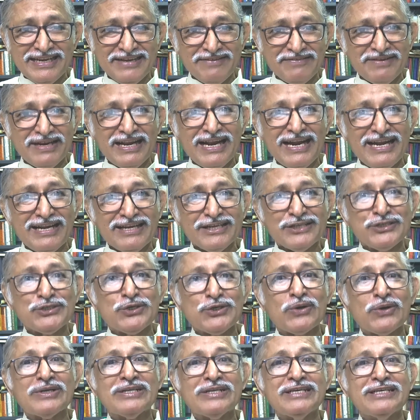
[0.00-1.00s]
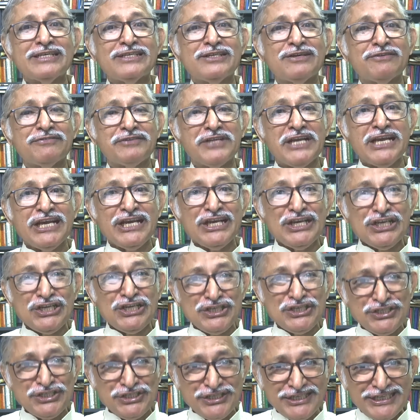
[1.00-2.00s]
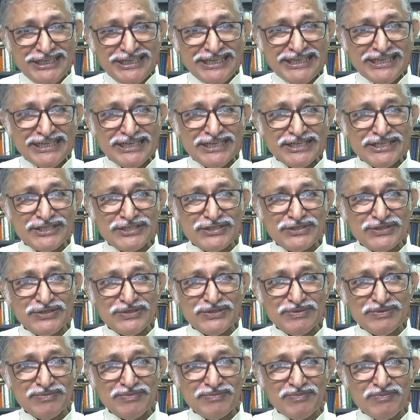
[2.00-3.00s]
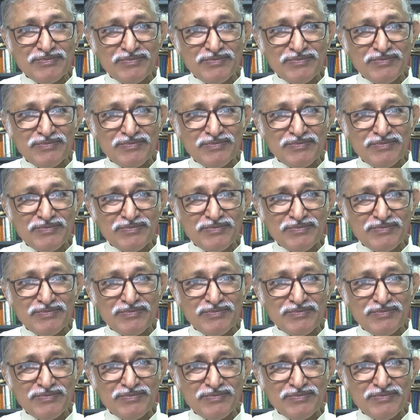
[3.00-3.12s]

never had a shortage of shields,